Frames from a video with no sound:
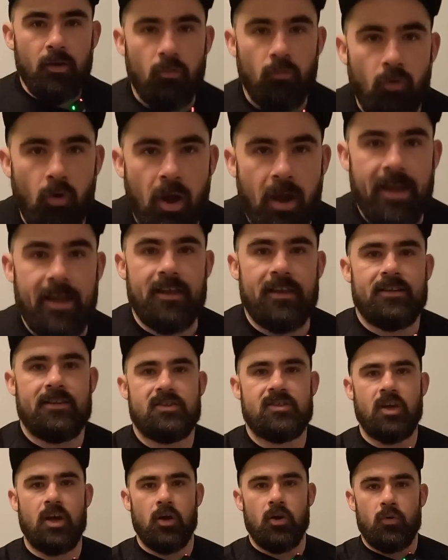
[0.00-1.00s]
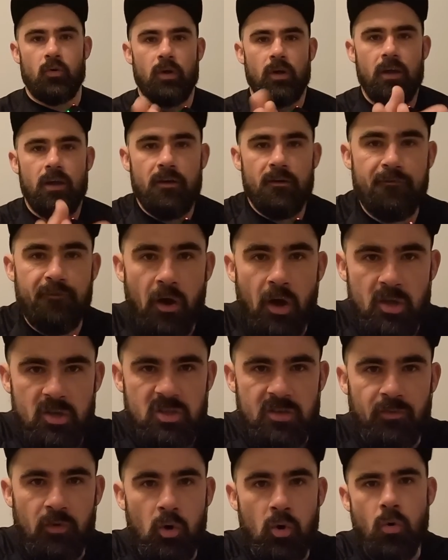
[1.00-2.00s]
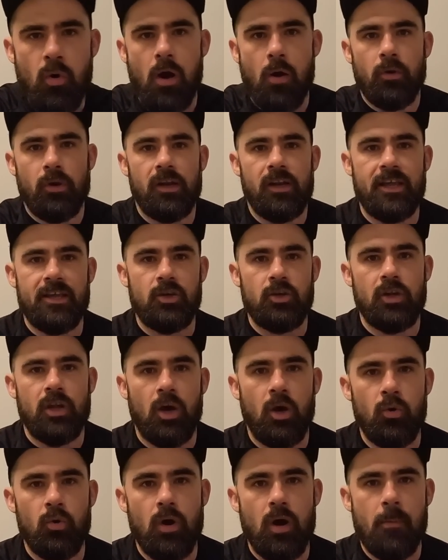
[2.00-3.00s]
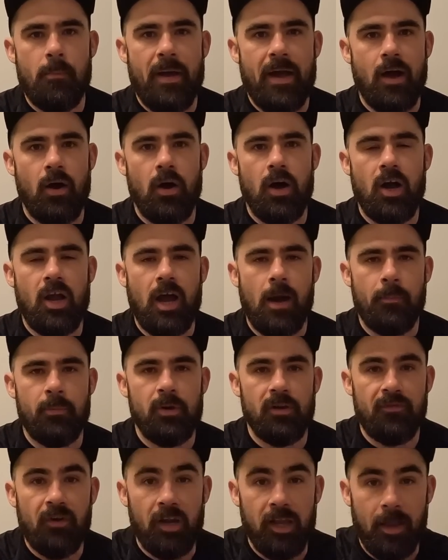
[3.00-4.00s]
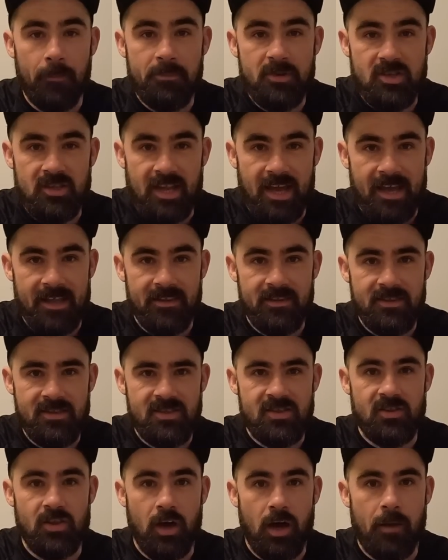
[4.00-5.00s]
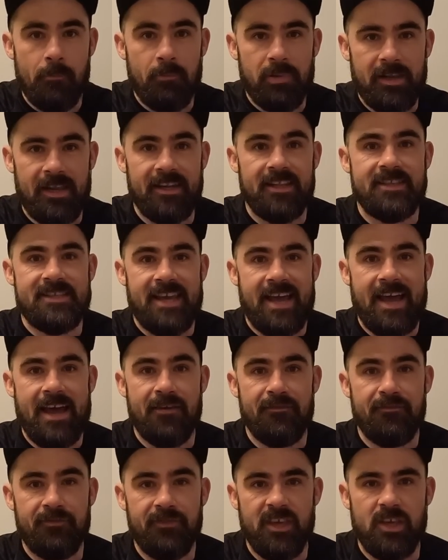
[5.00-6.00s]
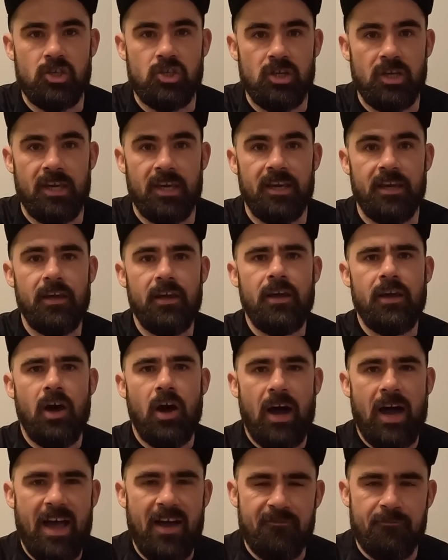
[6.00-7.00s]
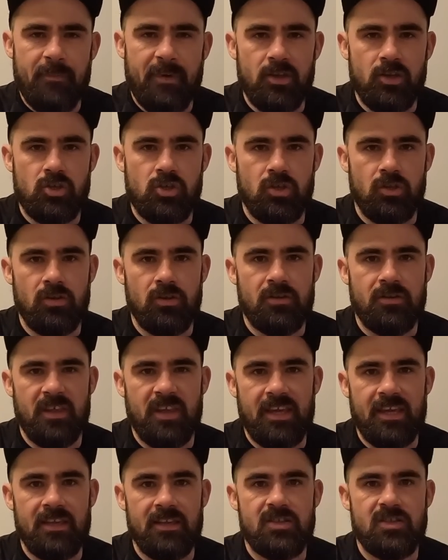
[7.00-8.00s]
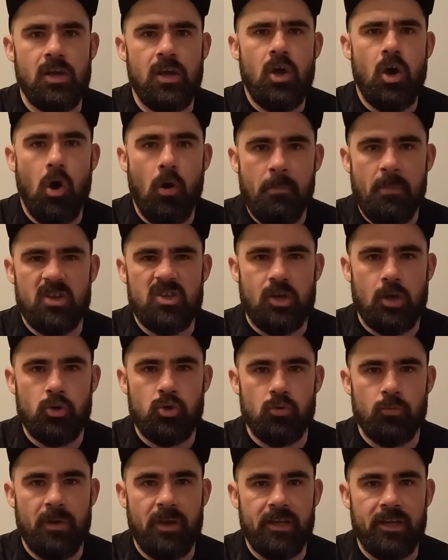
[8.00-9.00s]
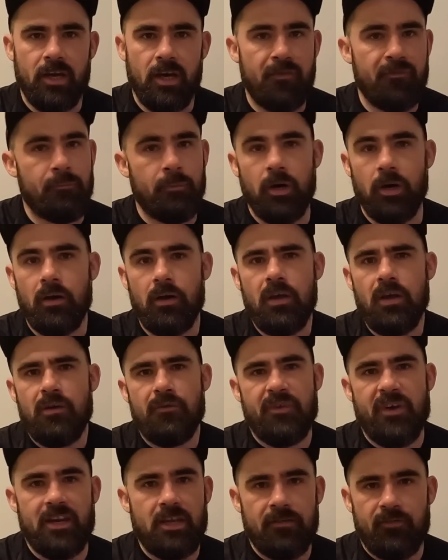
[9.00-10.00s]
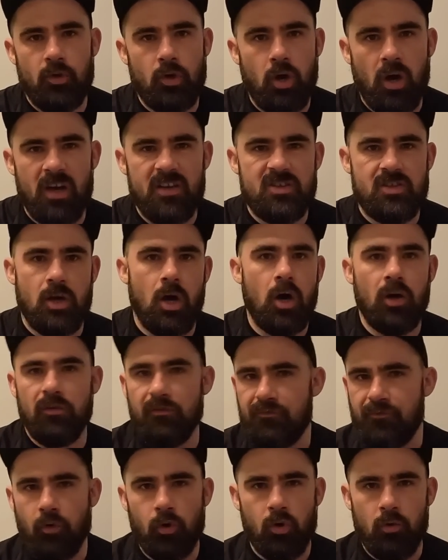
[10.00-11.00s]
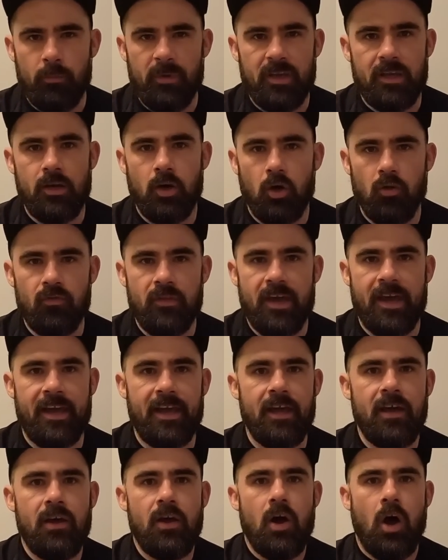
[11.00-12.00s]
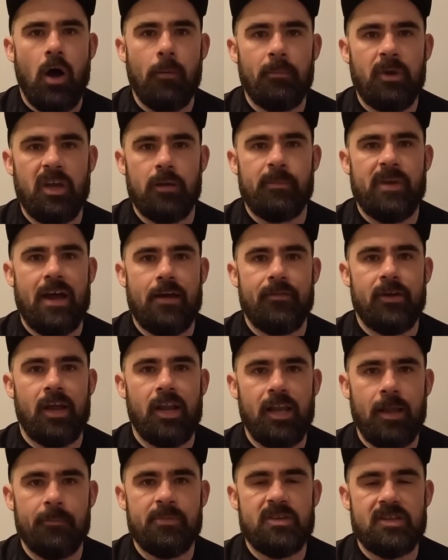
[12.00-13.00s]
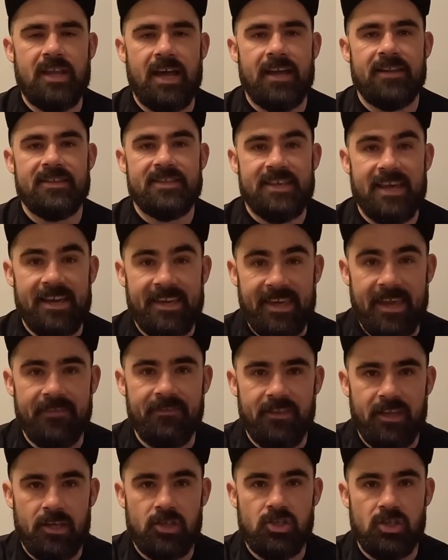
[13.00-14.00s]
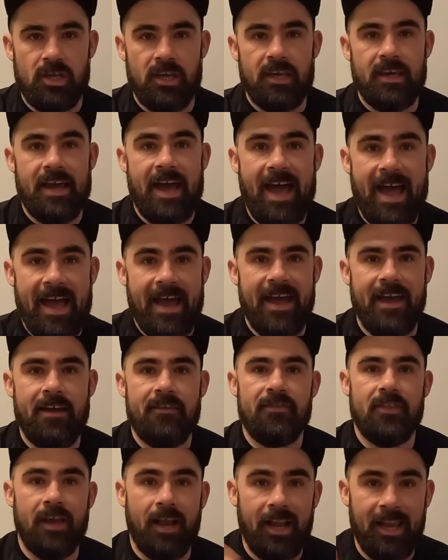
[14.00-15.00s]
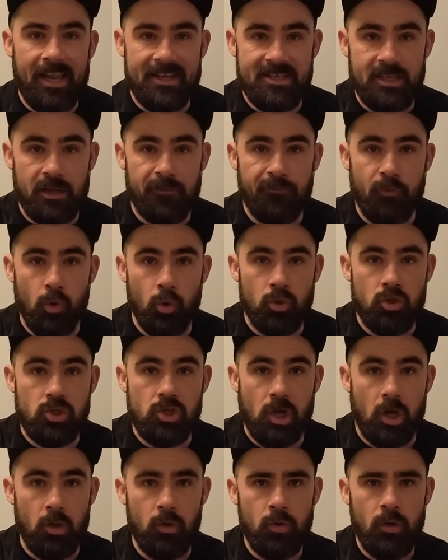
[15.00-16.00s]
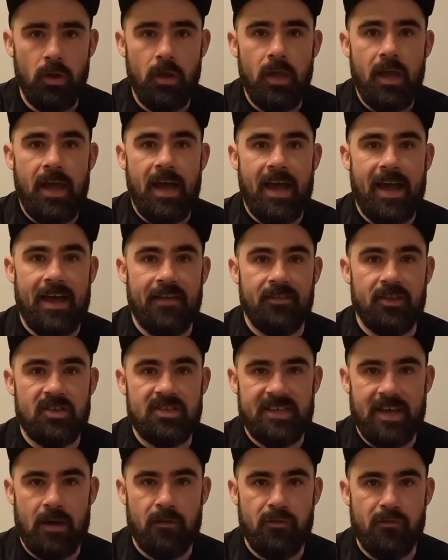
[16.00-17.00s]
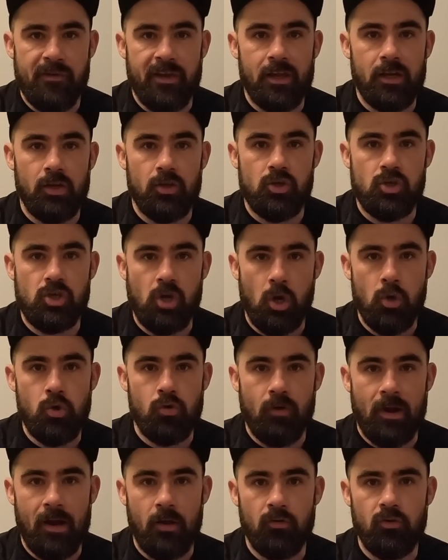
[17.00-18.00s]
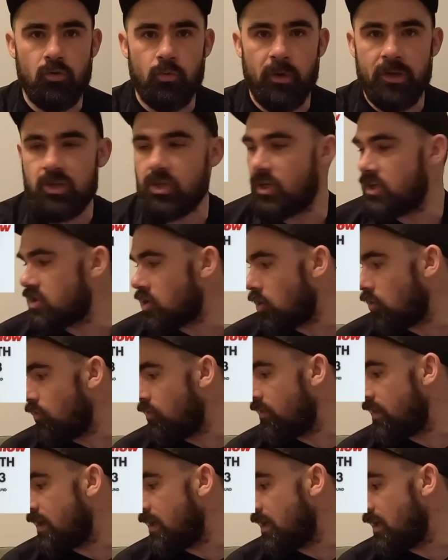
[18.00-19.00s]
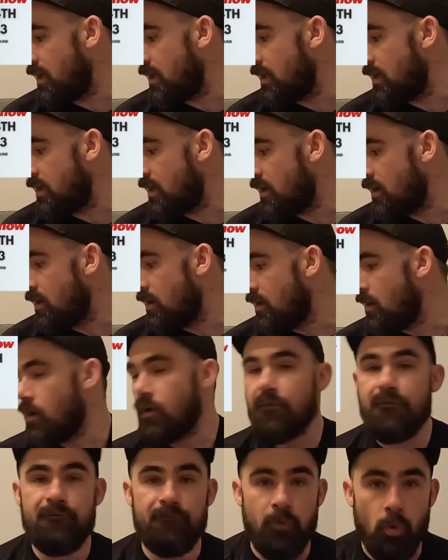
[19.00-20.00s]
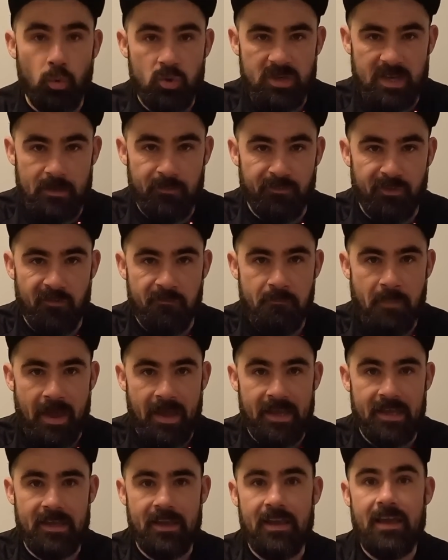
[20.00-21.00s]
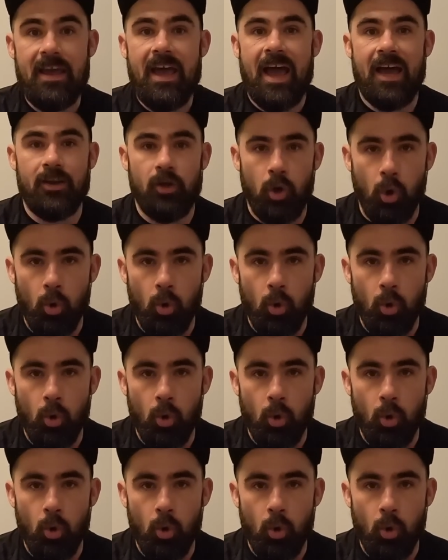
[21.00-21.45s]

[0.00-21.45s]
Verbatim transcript: Right, so first of all, I want to let you know about a couple of club stands that I'm planning to have this year. I have mentioned these on my social media, but for any of you guys that aren't following me on there, I'm going to be having club stands again this year at the Classic Ford Show at the South of England Showground, which is on the 14th of May, and